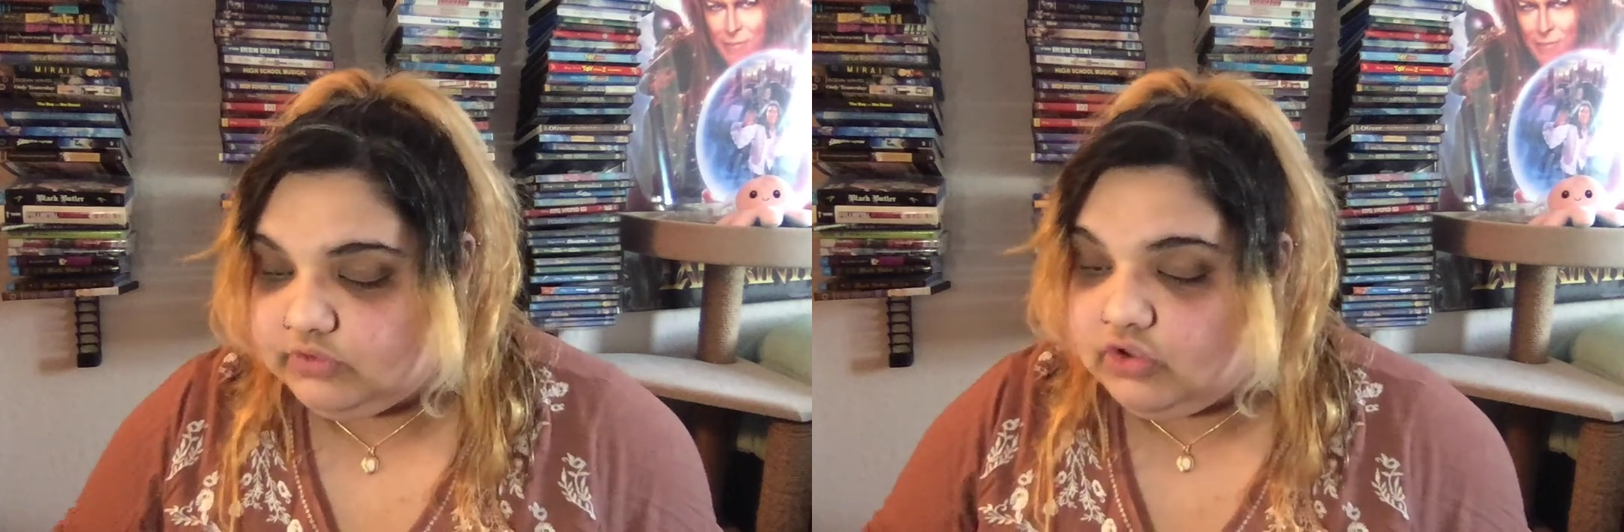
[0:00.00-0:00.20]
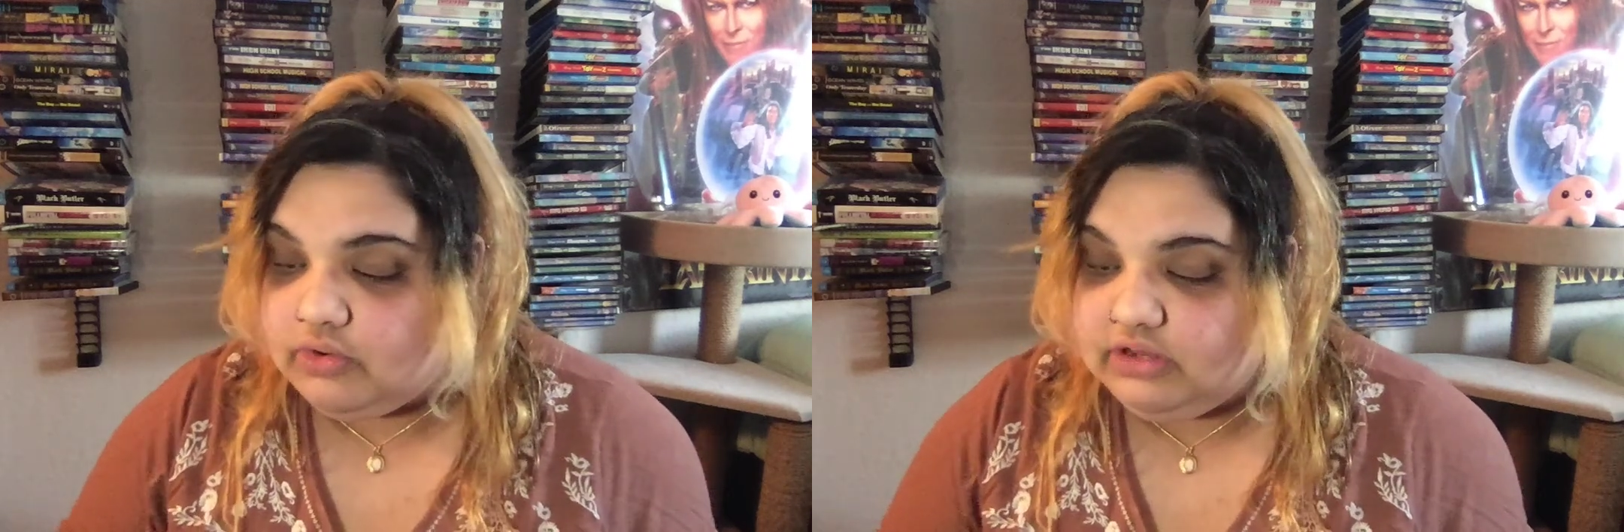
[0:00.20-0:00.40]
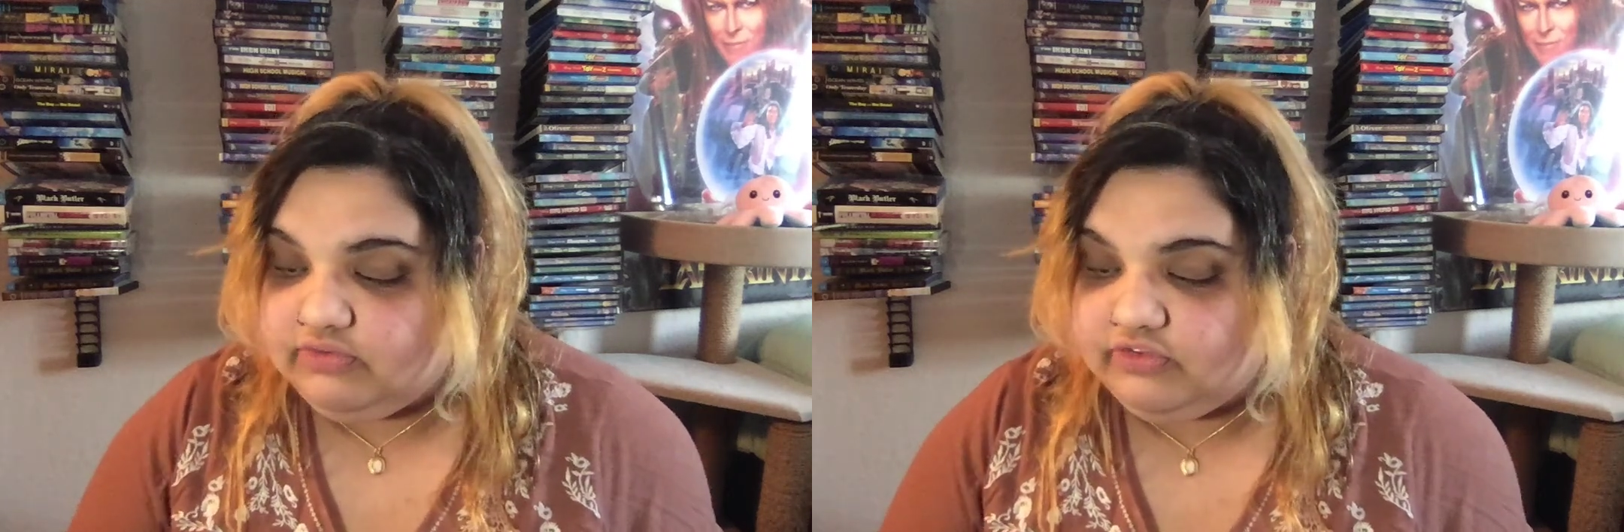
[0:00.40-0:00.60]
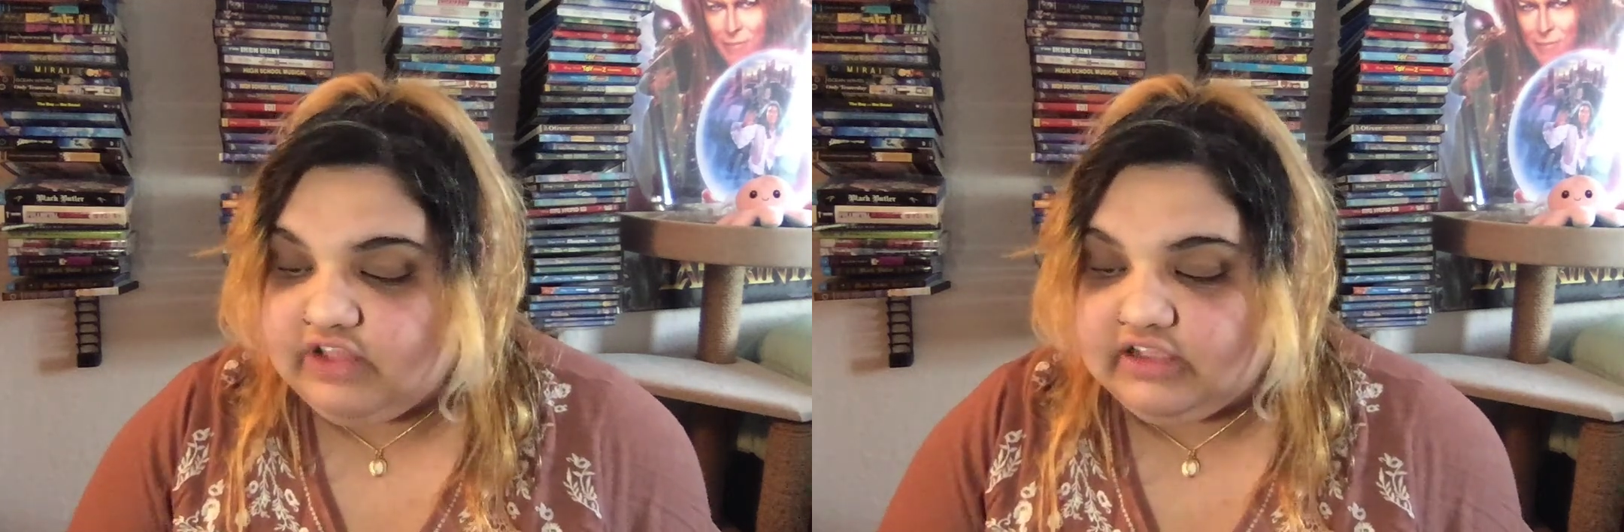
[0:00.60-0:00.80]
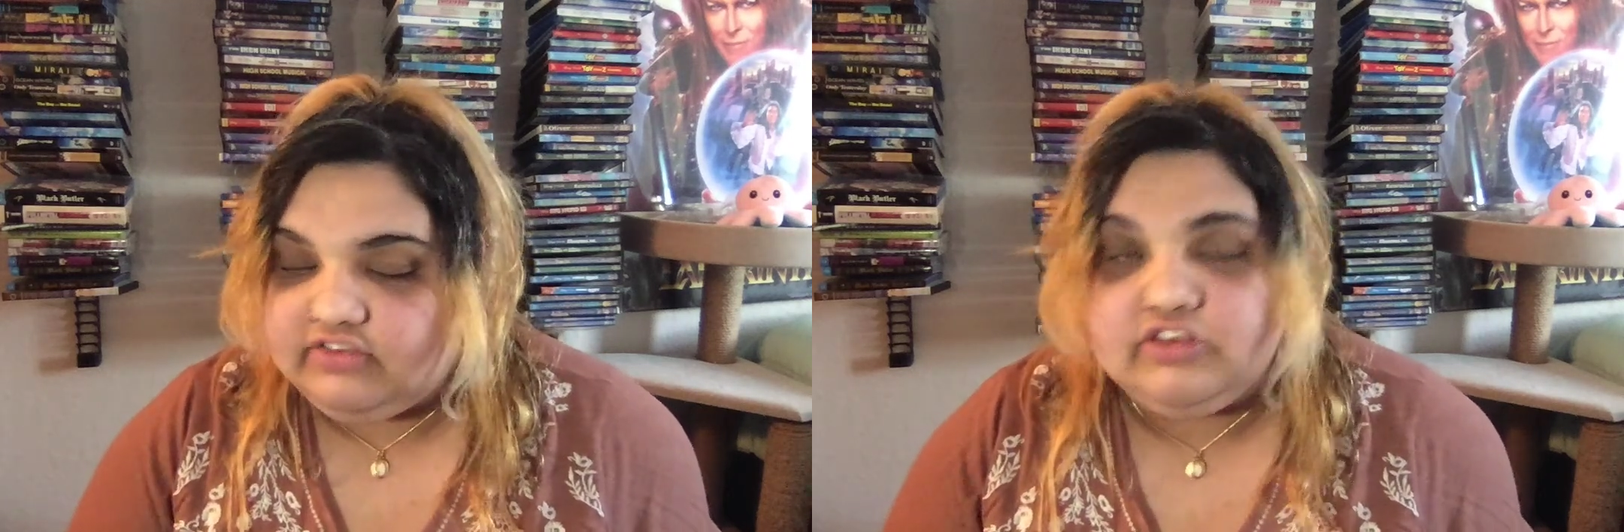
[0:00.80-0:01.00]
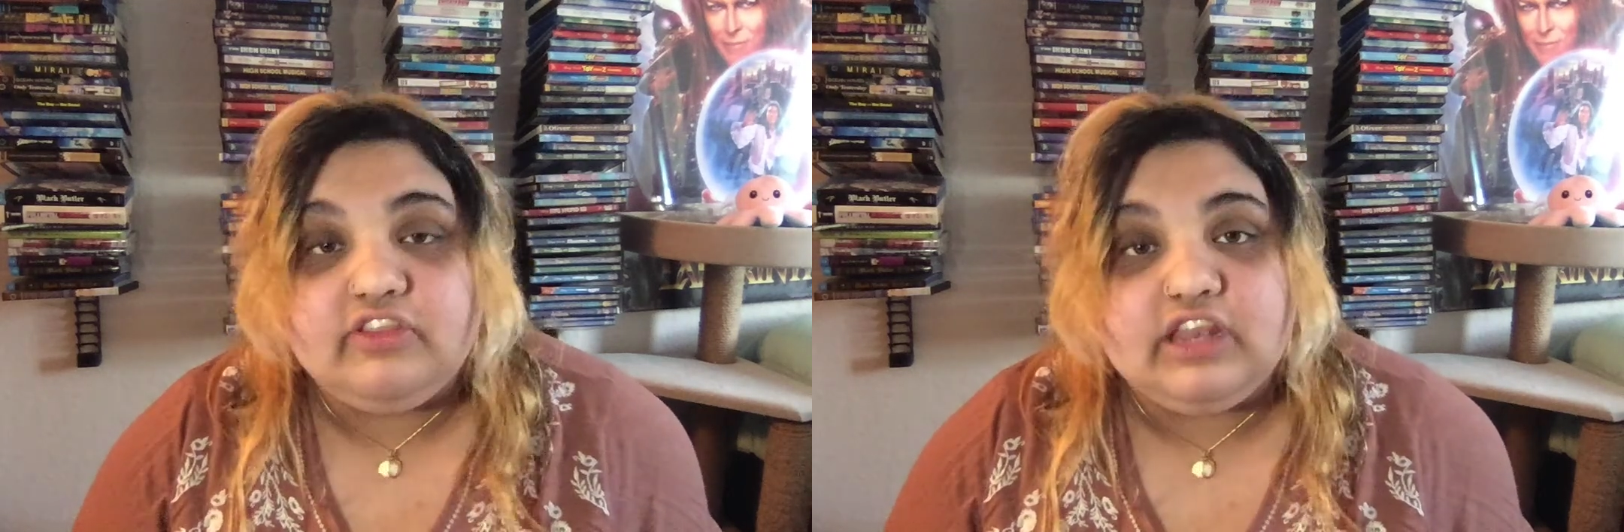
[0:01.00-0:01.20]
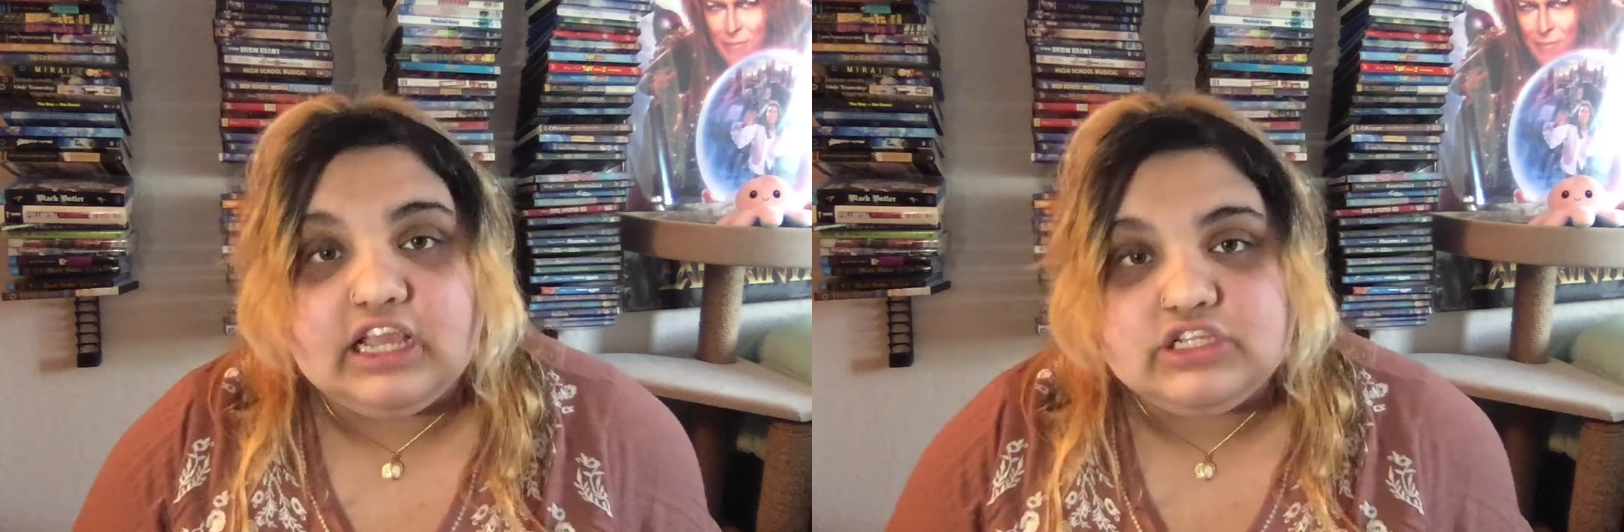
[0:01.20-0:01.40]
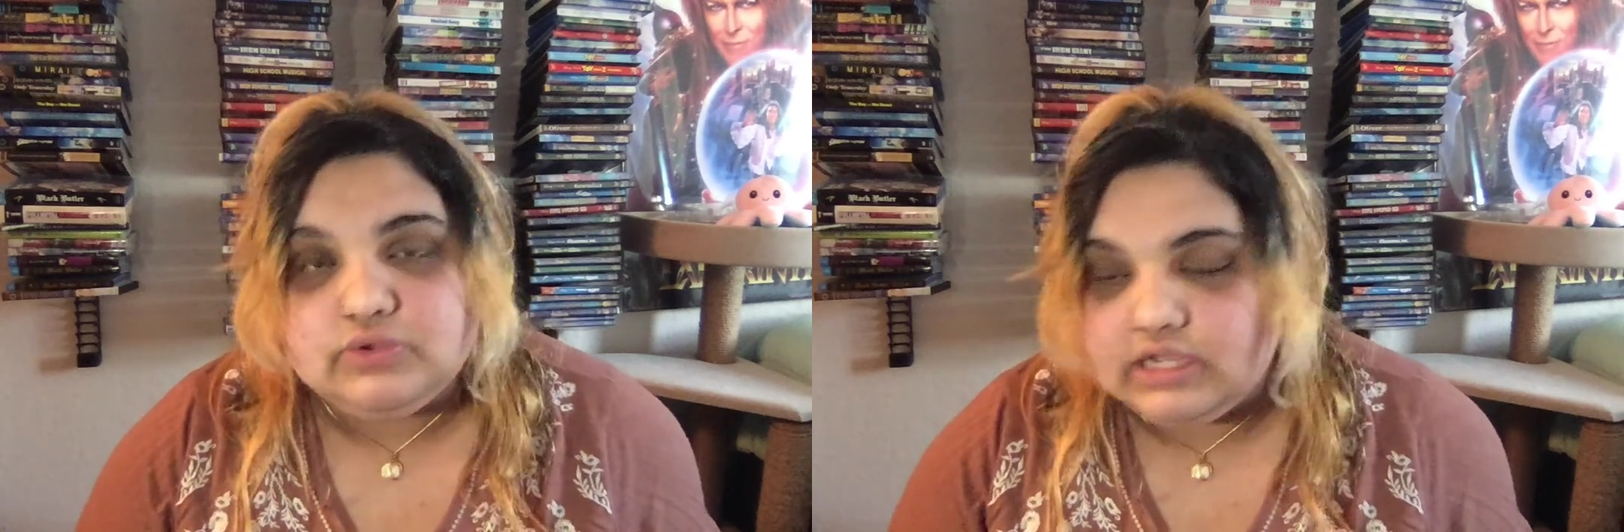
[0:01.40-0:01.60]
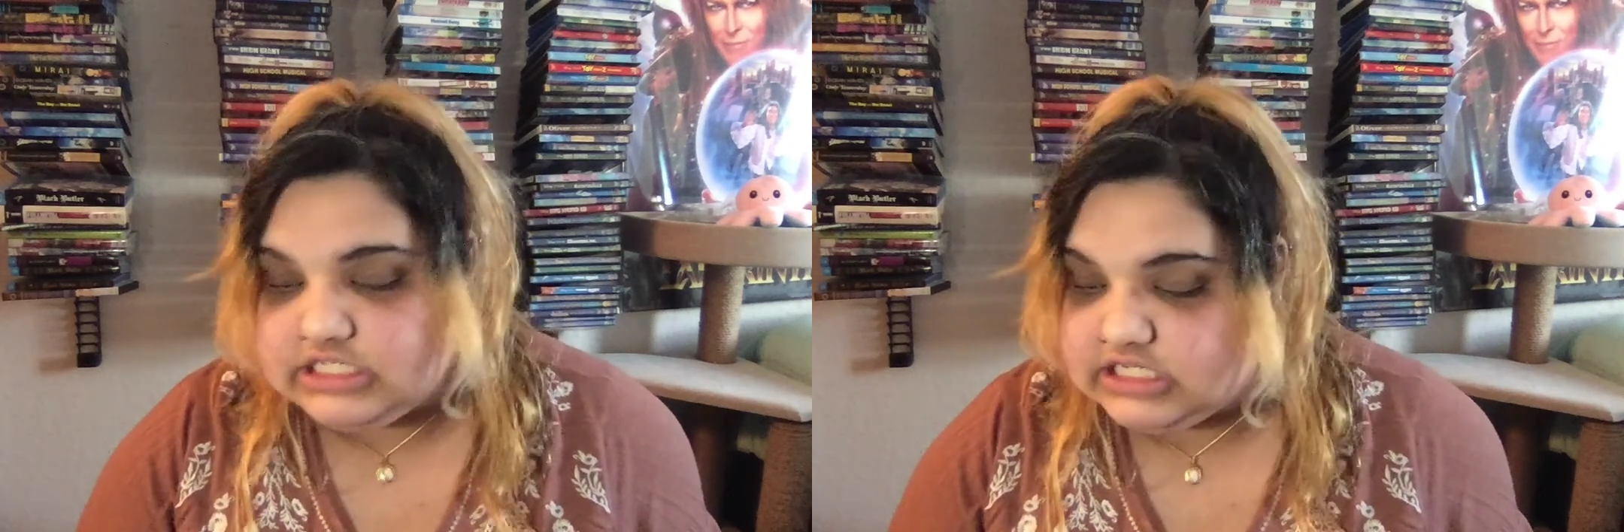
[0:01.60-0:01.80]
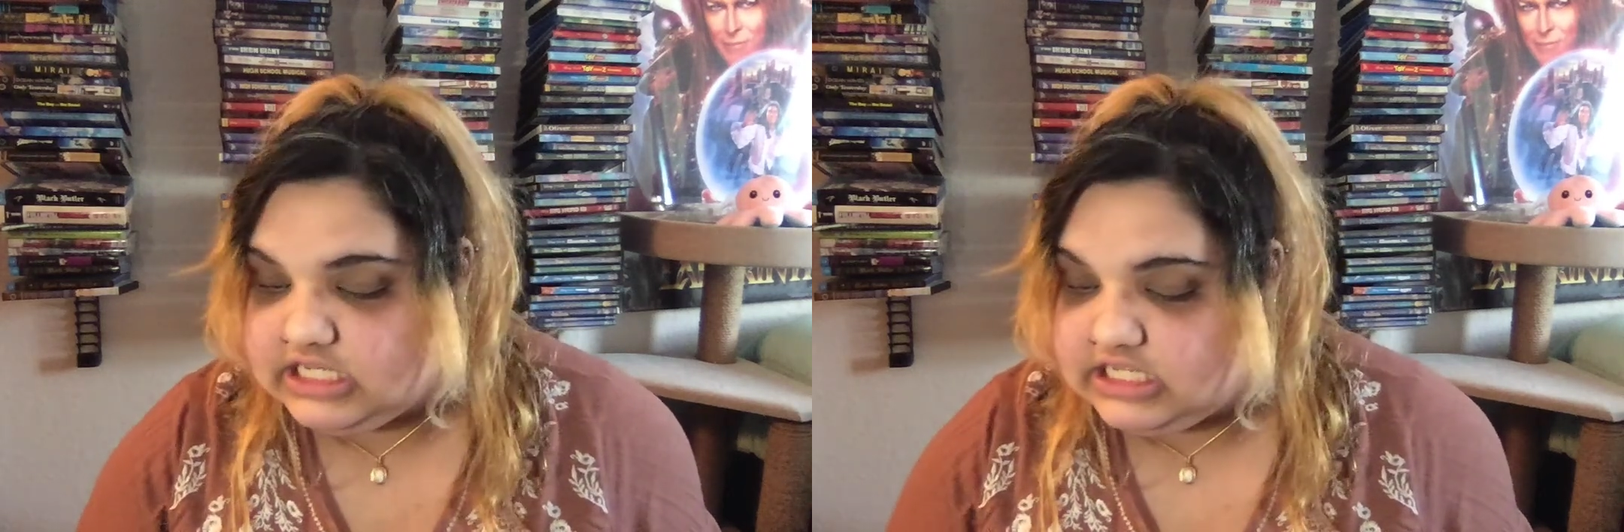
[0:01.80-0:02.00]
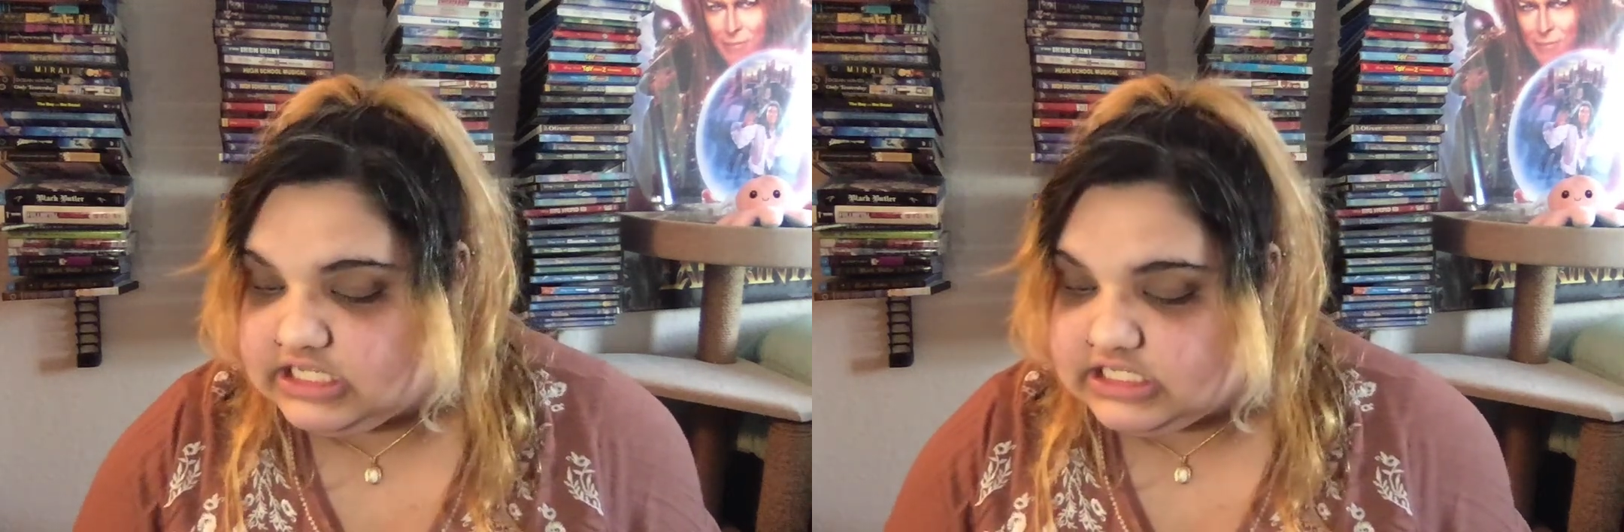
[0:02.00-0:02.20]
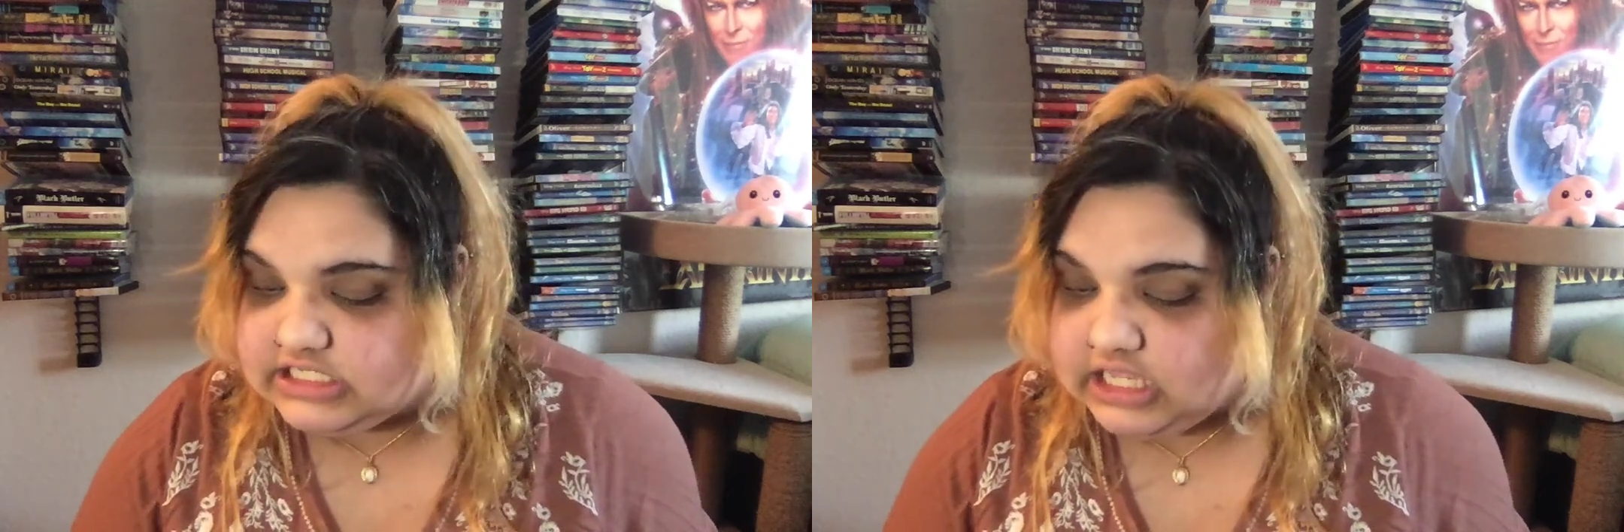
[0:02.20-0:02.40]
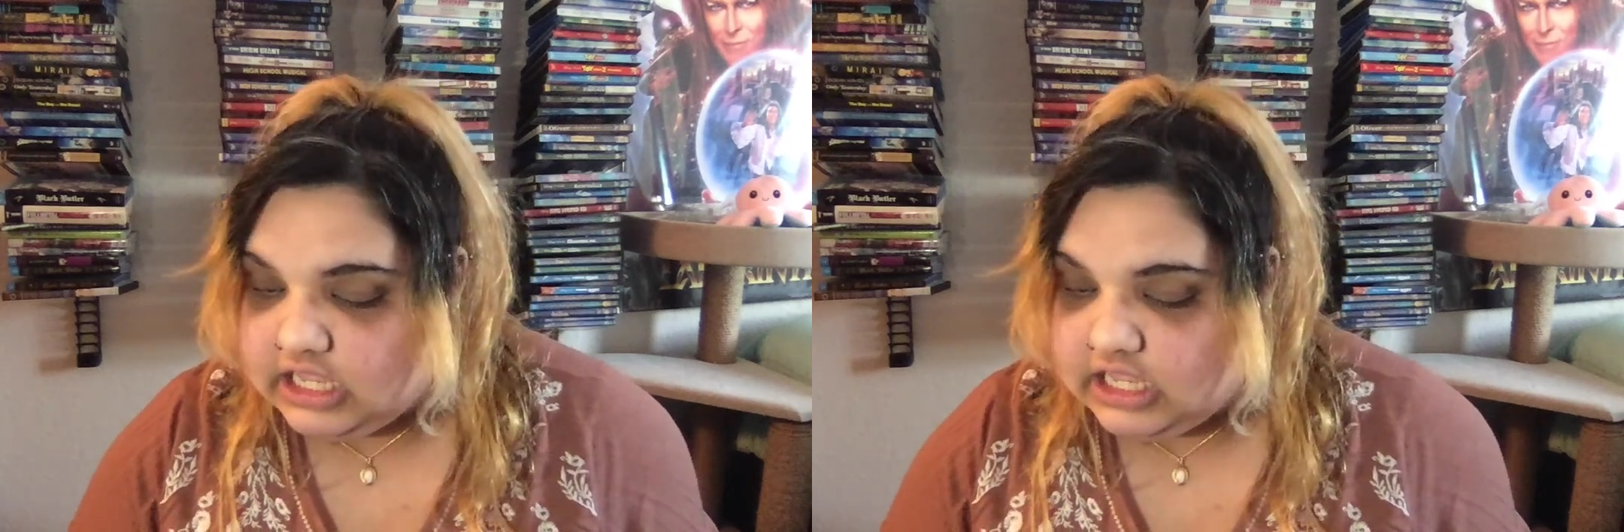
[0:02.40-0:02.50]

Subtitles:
Going next into the next question is